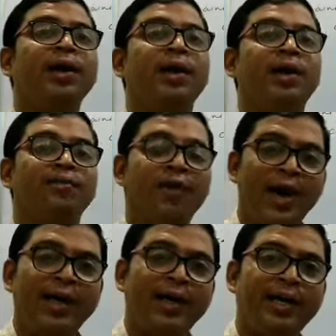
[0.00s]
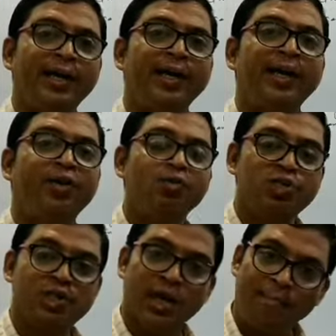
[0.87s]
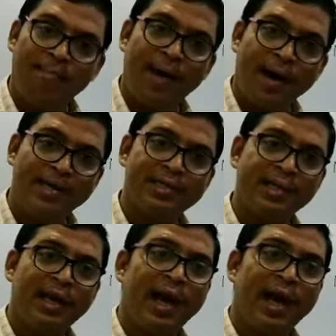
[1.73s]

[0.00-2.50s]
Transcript: divide it into subparts